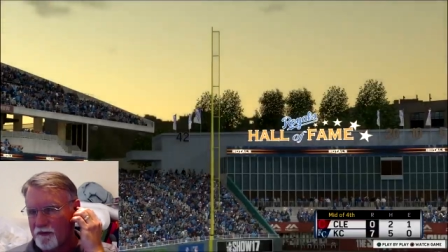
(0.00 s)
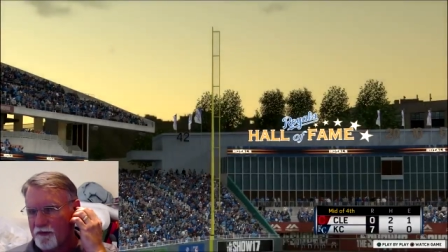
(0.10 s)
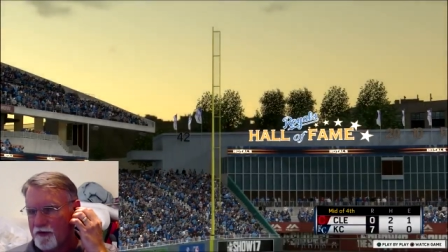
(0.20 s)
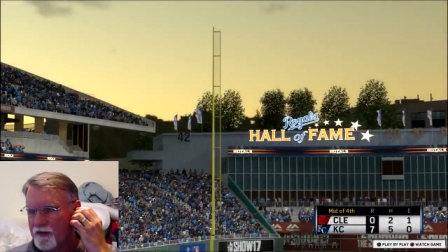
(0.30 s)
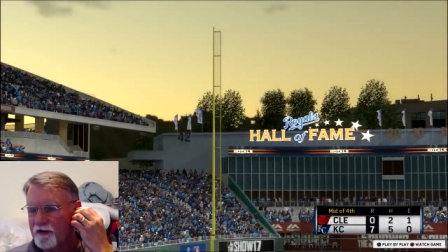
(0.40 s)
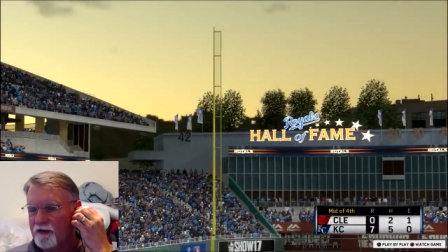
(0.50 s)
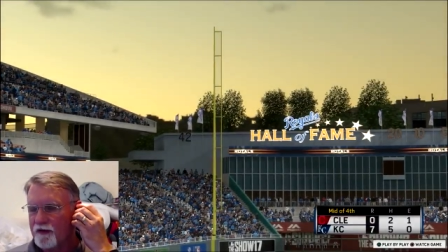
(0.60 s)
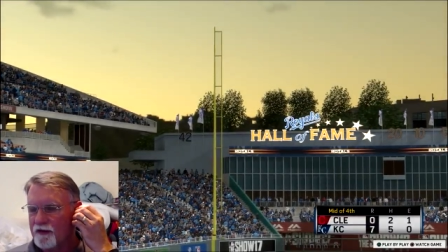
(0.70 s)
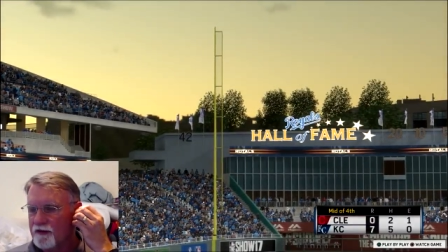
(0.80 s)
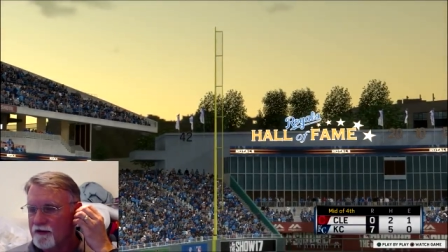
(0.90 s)
to run.
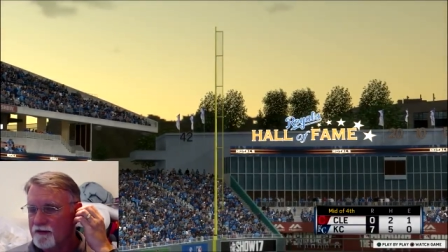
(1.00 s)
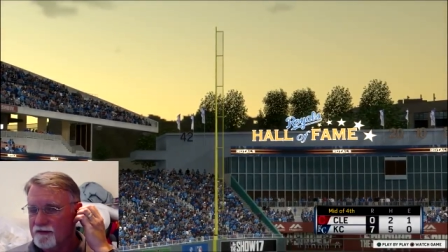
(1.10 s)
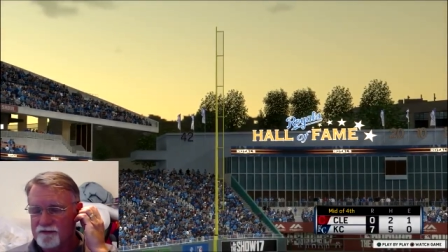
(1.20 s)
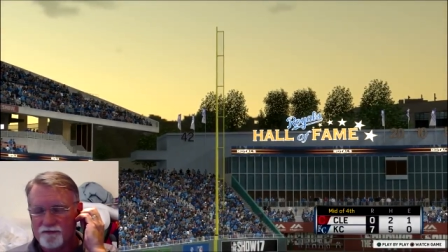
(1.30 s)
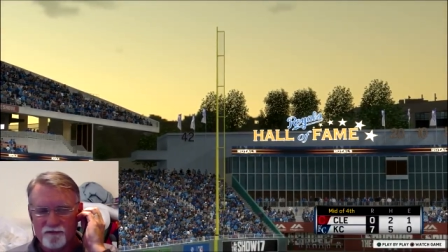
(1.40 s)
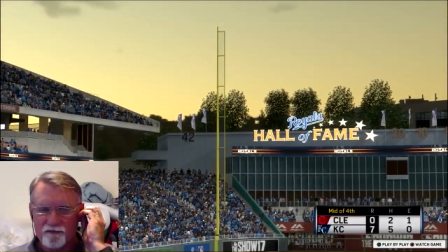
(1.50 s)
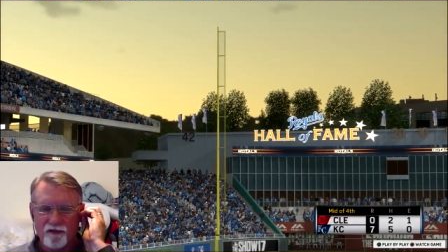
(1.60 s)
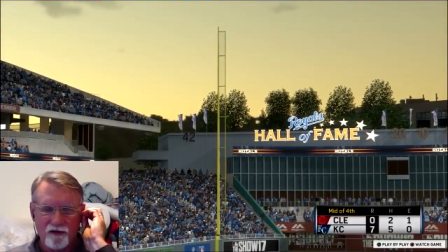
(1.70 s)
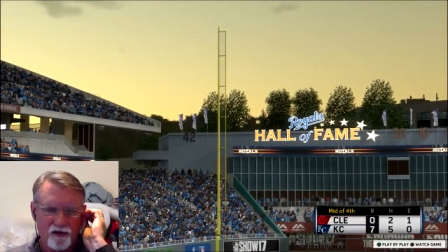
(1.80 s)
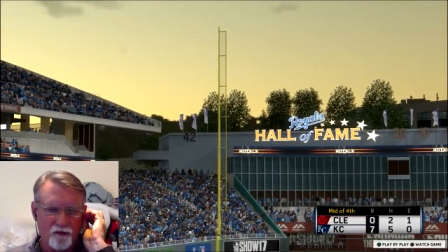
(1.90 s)
Uh,
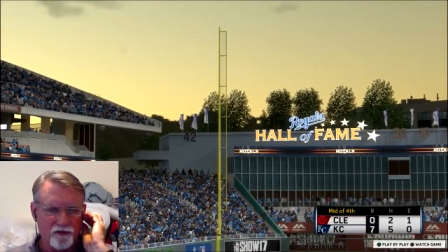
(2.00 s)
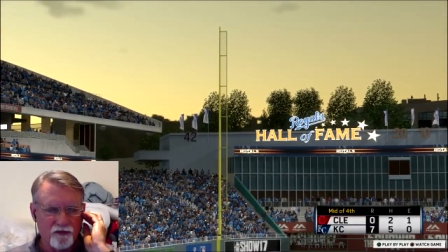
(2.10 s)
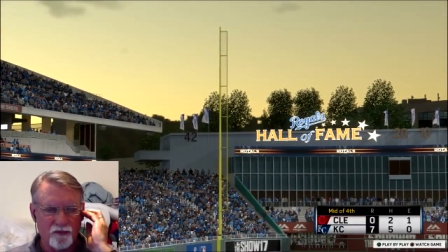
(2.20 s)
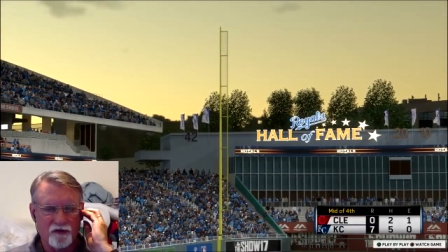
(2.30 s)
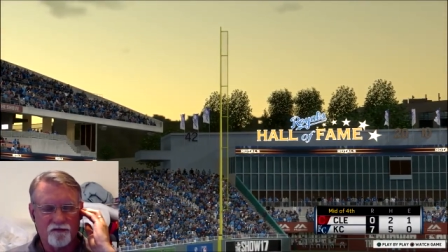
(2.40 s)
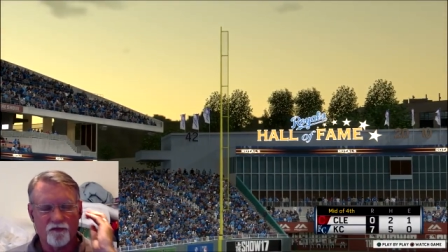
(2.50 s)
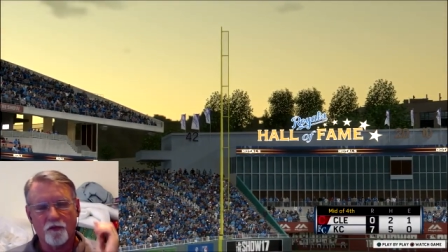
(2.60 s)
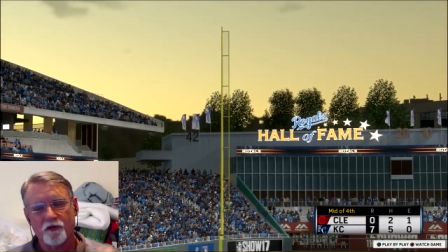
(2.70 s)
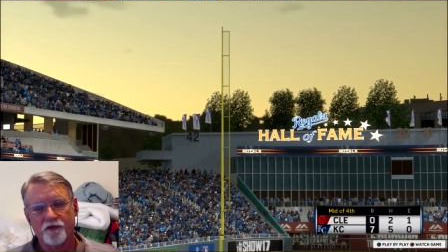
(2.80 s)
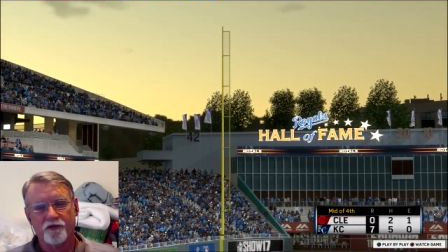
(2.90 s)
I wasn't being
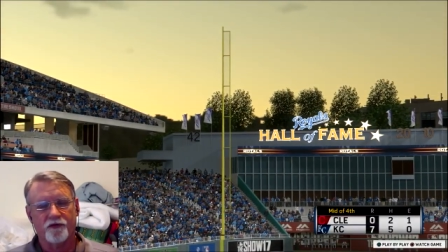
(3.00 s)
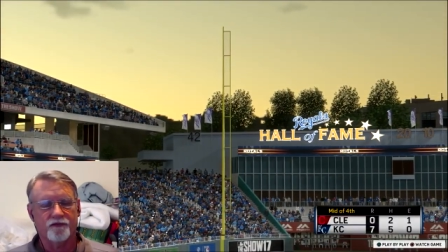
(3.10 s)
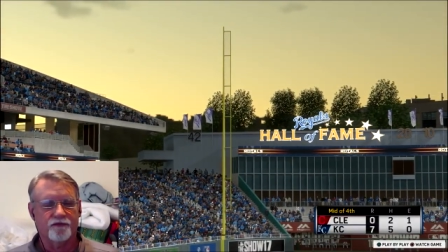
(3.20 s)
forced.